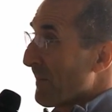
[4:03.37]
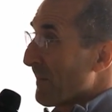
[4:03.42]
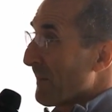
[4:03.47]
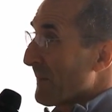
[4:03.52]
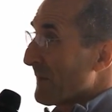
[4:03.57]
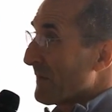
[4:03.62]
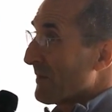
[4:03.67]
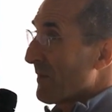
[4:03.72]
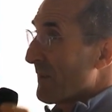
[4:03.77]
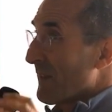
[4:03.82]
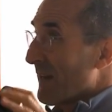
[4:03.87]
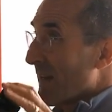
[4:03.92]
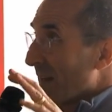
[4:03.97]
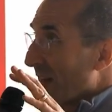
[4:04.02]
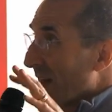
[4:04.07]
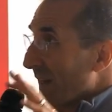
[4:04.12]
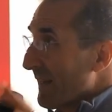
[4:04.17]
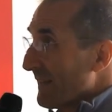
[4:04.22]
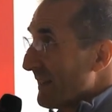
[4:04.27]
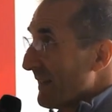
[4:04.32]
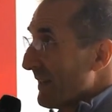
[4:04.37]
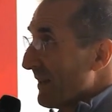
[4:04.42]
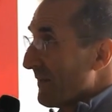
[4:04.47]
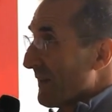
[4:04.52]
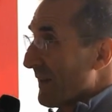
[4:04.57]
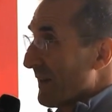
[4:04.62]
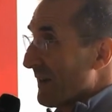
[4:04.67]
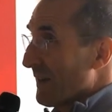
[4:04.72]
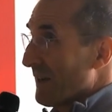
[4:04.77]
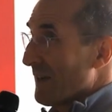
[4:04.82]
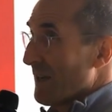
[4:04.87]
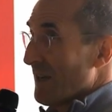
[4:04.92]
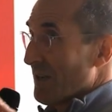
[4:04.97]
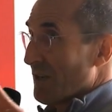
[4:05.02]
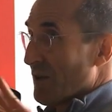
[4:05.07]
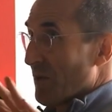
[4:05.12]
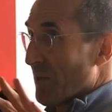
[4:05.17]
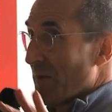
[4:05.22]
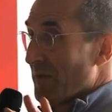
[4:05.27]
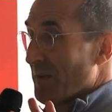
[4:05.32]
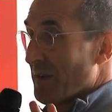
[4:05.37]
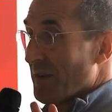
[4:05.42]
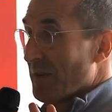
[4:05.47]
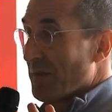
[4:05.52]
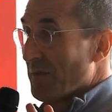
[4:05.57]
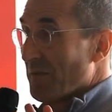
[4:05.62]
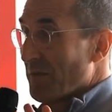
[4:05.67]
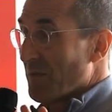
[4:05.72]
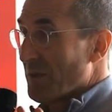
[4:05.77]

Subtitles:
So that idea of the derivative,